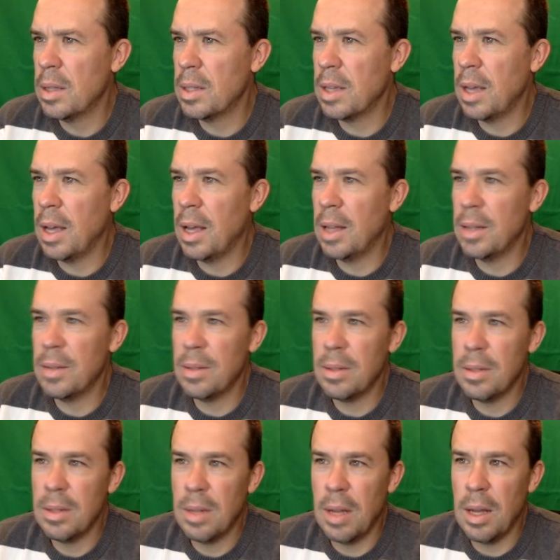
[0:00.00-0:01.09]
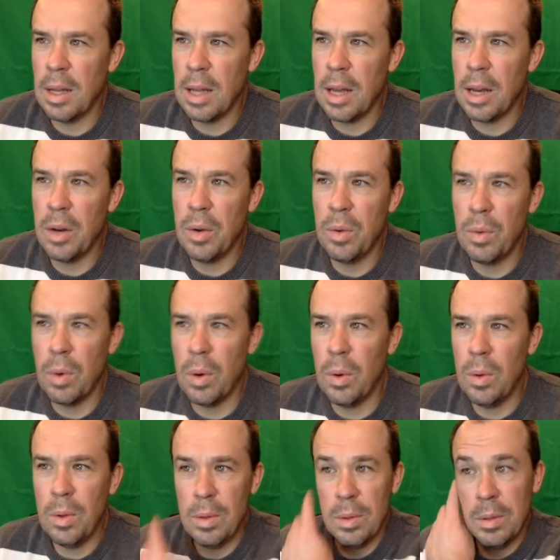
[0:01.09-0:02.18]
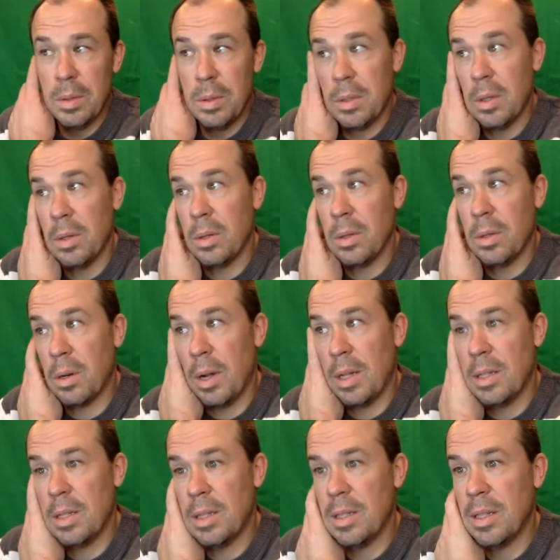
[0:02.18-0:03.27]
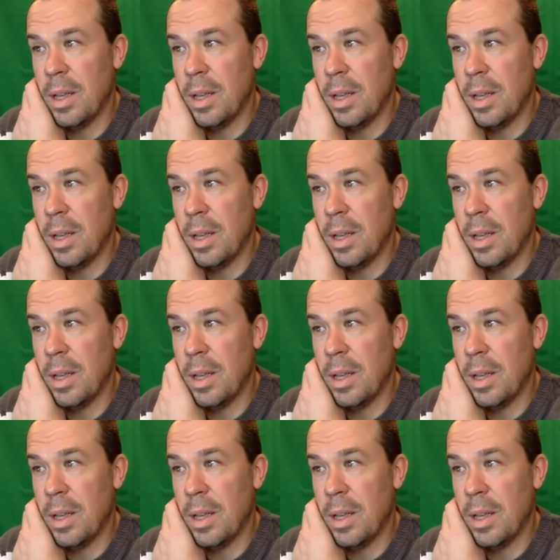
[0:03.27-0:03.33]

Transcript: Scott got a new role, so congrats to